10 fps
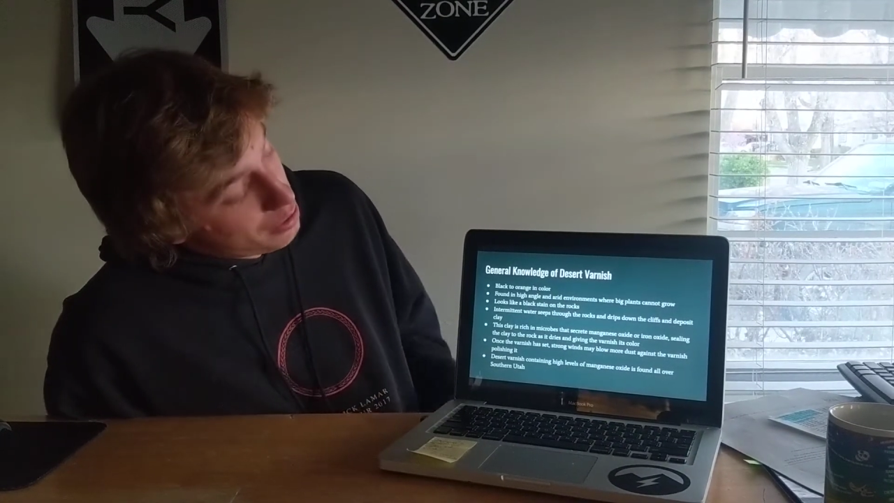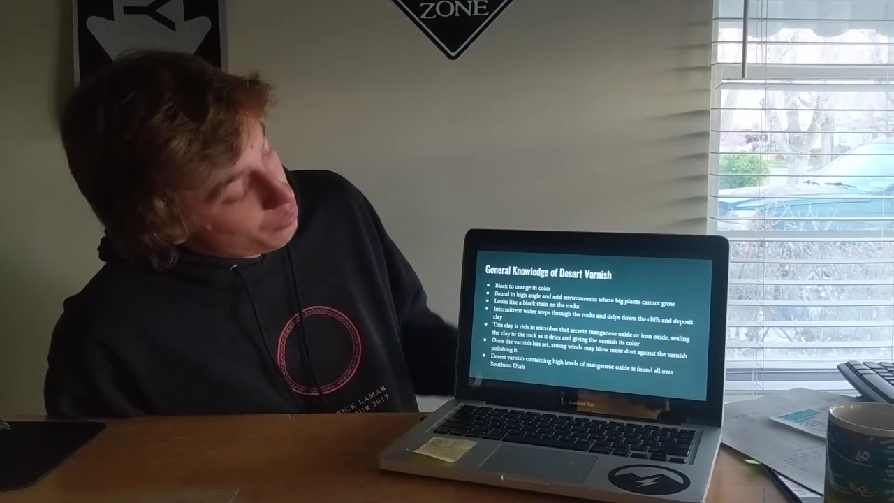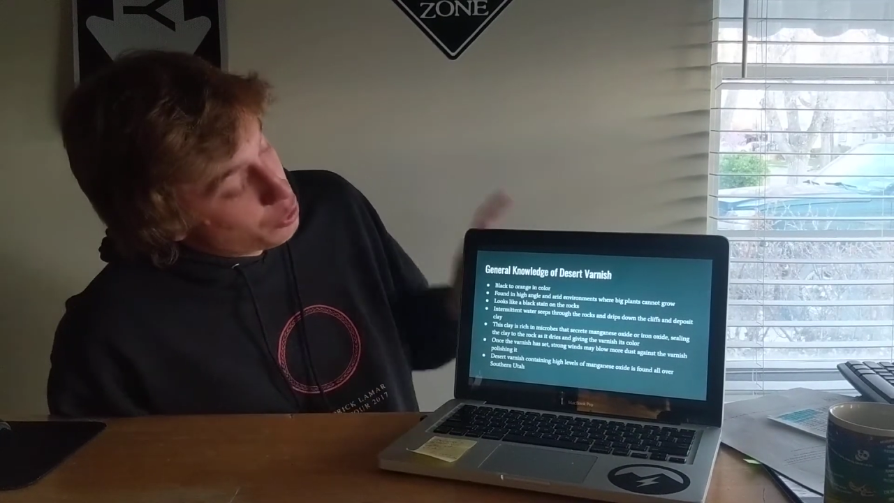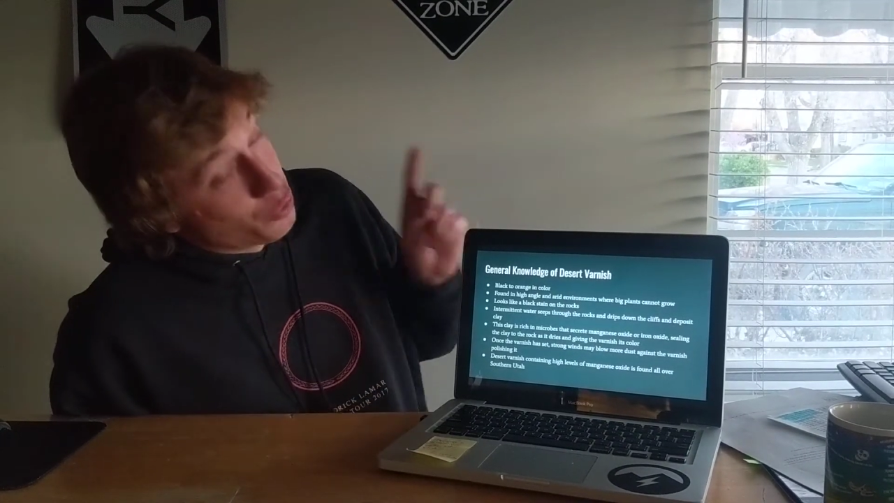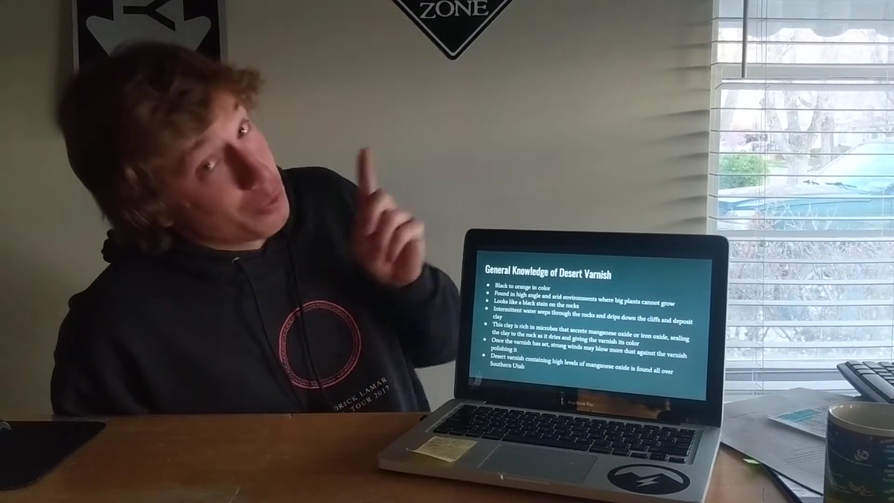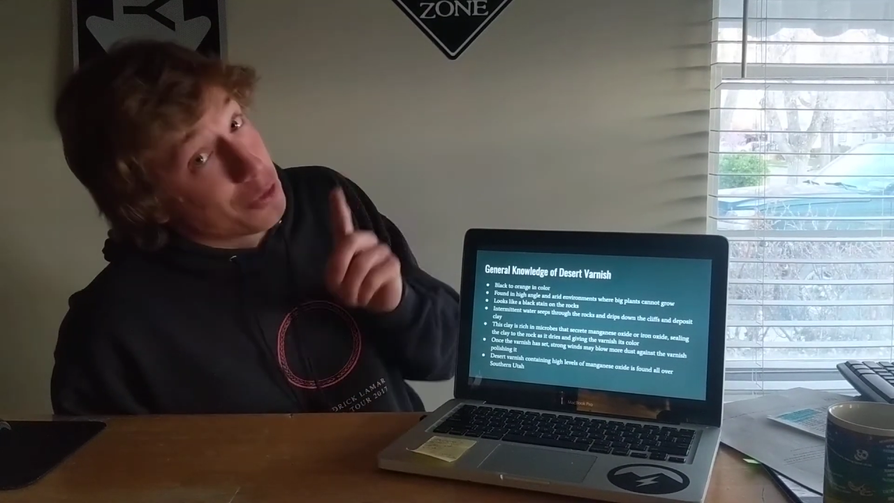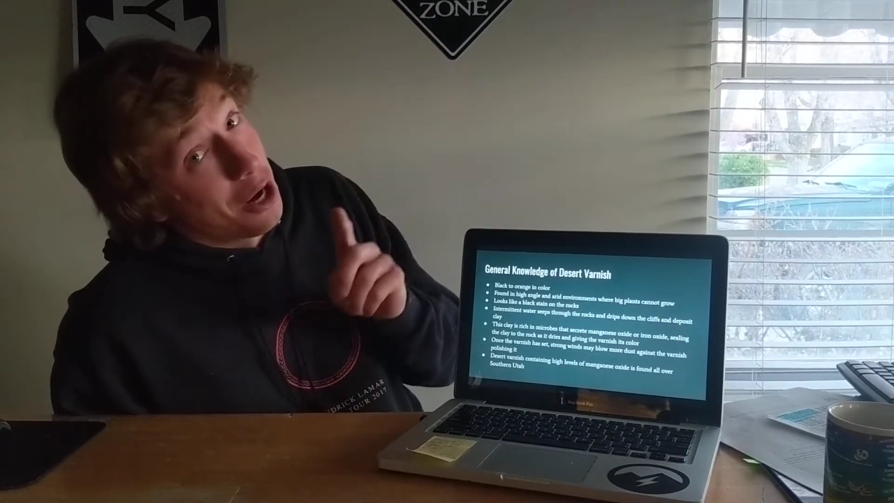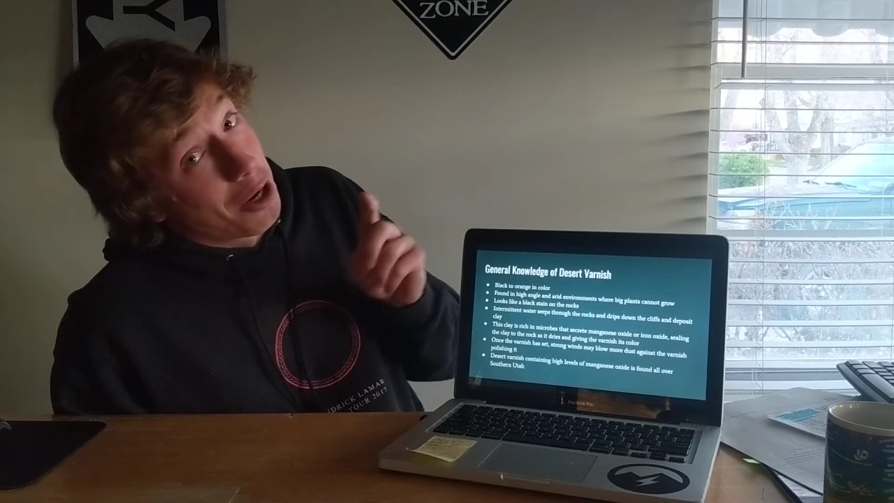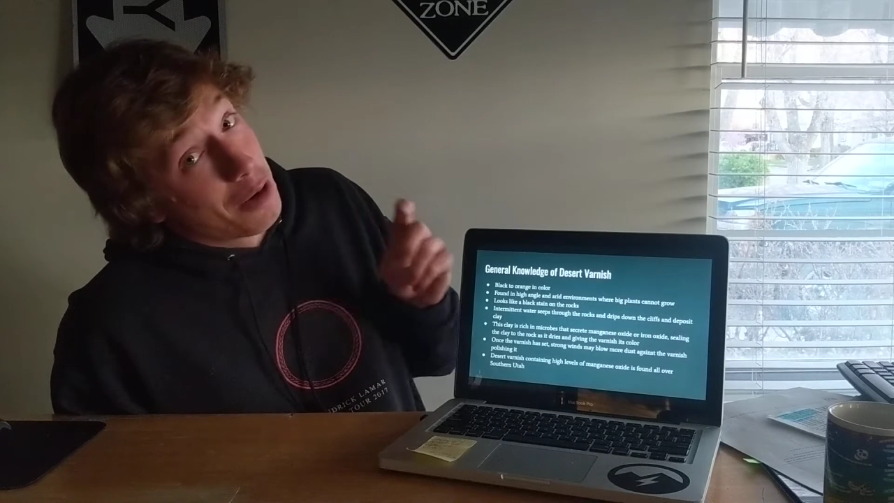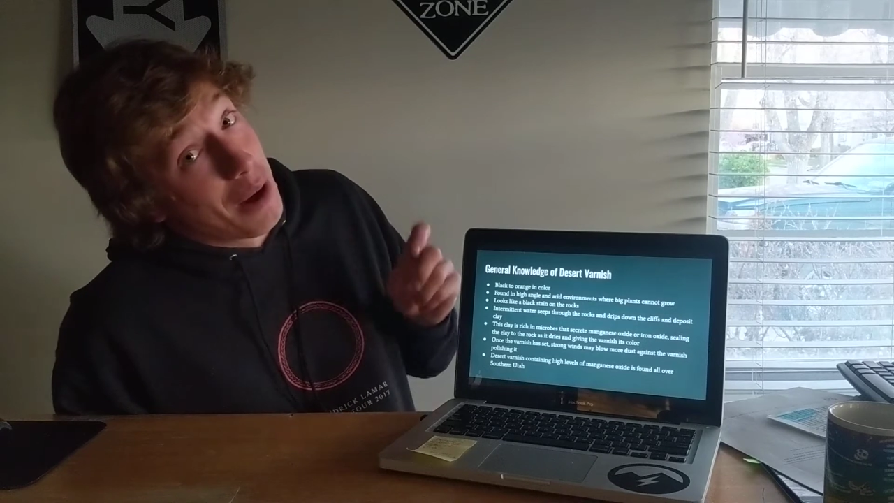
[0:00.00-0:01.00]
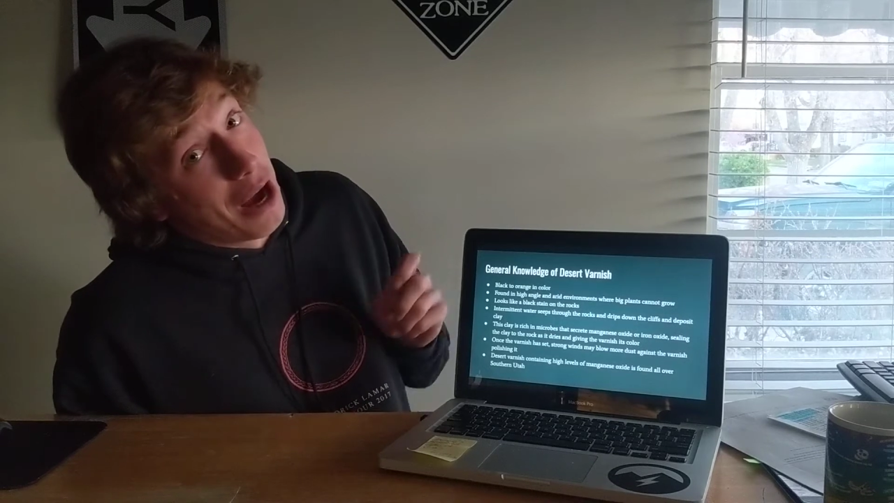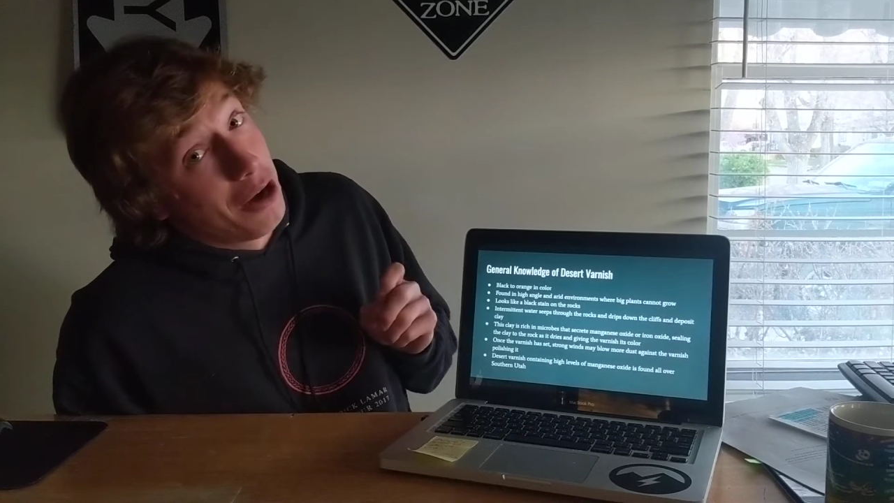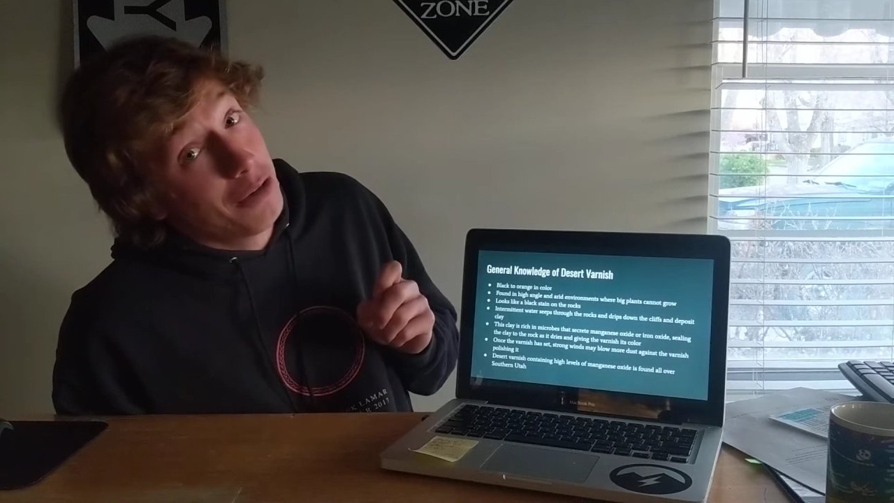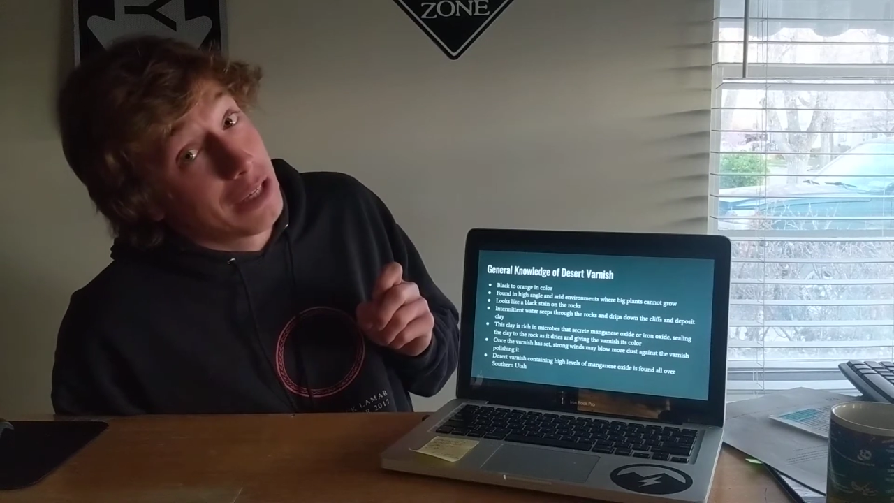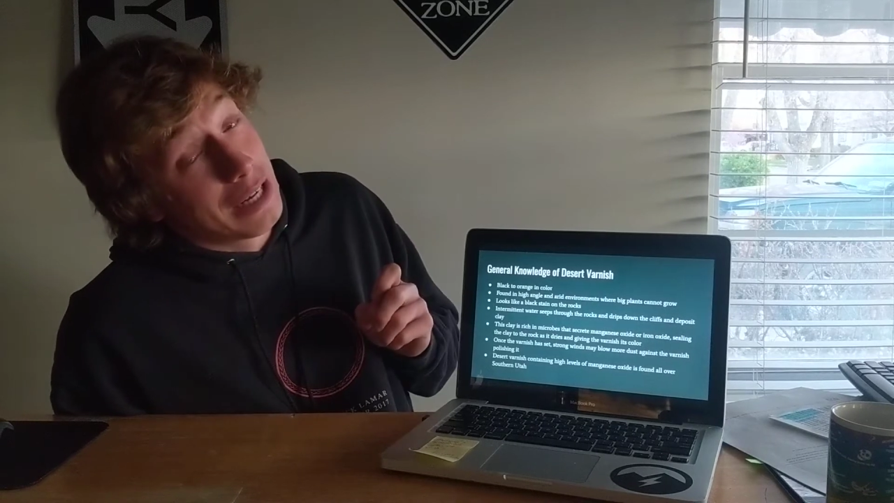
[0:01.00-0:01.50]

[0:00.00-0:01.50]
which we will talk about,